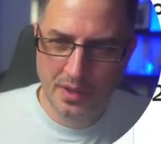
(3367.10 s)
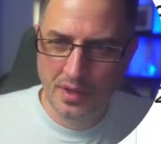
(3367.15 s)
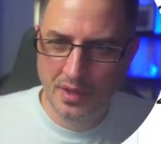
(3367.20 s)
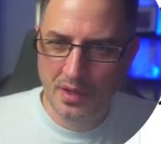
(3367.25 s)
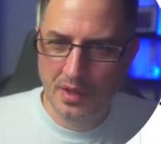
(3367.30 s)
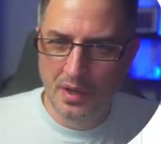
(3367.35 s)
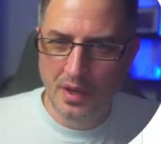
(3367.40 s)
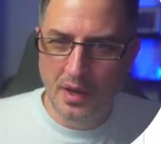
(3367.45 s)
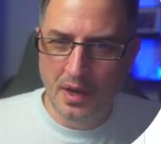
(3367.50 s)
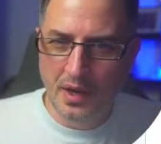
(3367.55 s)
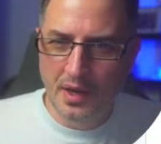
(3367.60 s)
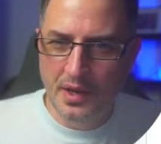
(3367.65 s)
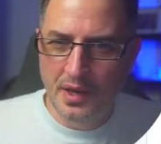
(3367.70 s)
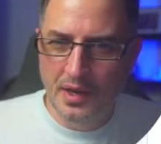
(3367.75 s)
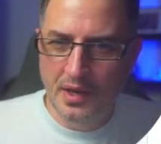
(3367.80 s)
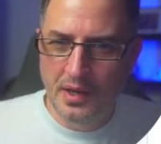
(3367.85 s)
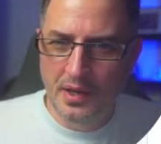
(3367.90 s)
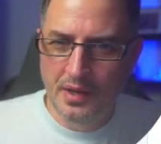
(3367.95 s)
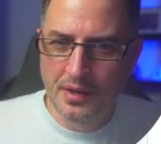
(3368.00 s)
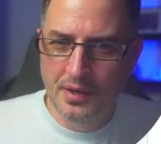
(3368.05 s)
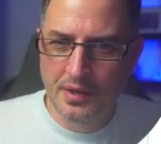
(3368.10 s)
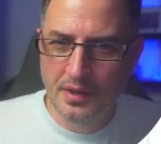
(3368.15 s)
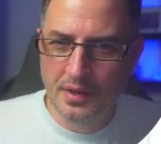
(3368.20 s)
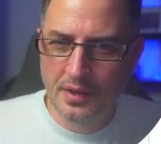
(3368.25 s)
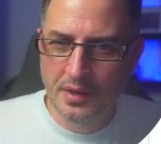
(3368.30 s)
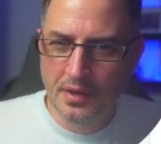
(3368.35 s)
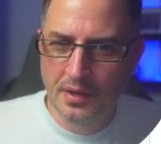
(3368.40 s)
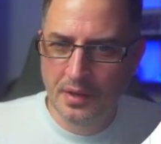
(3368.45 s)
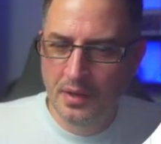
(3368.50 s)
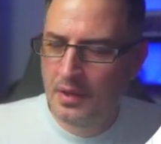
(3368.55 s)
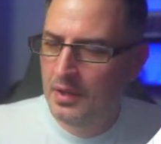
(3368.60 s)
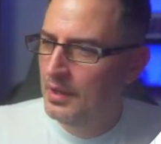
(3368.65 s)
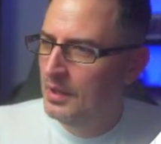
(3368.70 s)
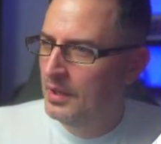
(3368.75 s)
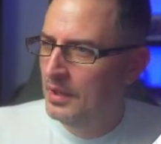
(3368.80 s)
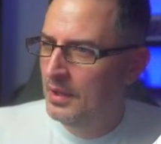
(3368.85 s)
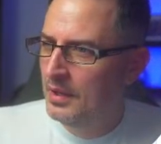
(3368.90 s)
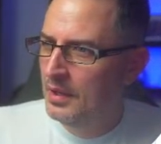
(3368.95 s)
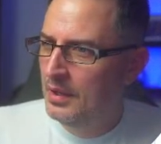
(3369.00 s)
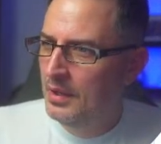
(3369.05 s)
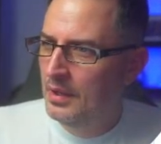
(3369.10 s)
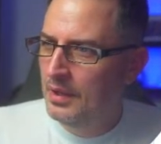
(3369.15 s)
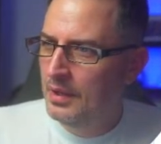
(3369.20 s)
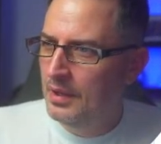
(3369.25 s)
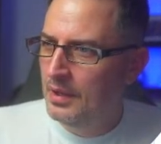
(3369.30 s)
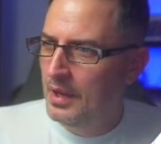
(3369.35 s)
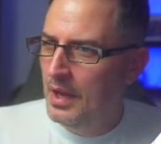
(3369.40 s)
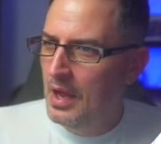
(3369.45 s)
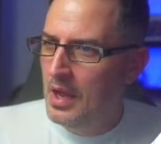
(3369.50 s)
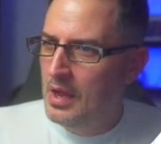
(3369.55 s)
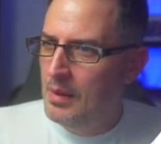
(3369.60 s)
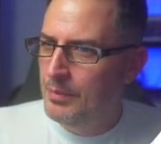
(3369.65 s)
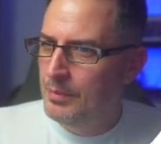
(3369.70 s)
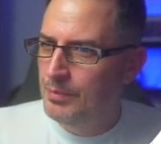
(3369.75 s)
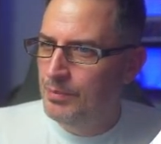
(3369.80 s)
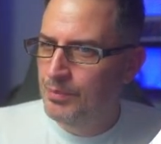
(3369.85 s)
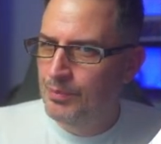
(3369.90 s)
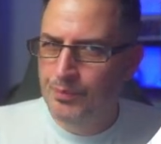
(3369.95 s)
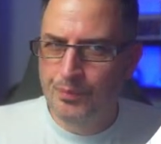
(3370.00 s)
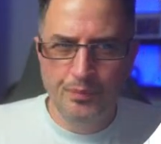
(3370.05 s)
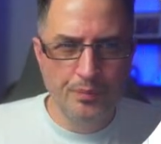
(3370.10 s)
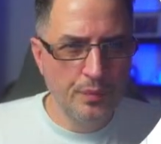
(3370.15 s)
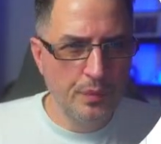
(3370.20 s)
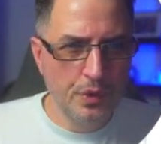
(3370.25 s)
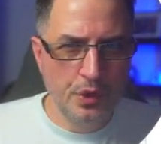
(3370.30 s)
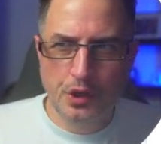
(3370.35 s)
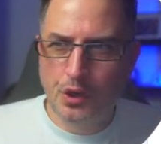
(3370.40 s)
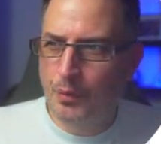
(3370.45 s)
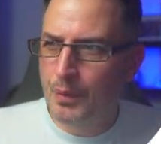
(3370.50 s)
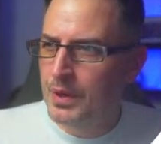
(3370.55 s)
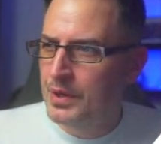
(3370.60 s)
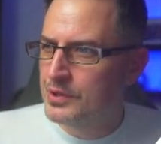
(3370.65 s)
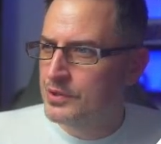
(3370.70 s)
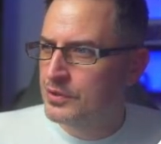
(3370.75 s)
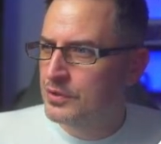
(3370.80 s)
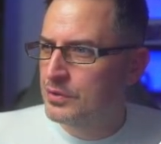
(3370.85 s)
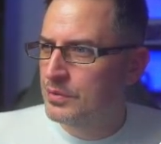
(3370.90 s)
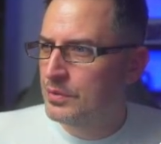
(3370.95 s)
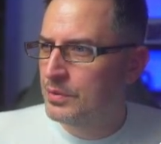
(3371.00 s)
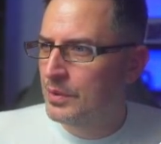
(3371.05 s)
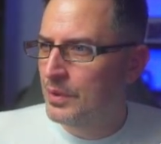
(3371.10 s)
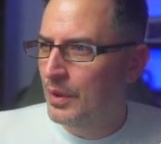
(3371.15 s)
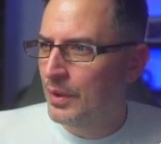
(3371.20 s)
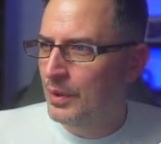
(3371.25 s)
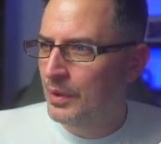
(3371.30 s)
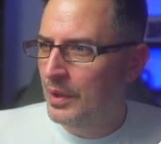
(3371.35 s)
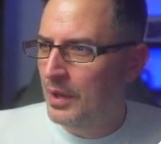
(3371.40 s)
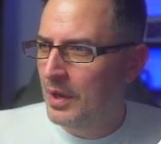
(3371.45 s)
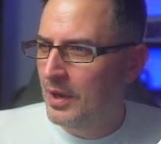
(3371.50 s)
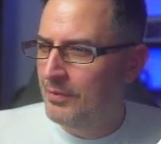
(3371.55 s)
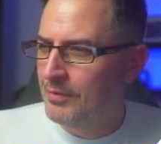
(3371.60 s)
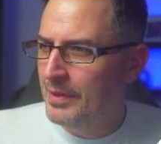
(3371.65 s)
I am going to go live with our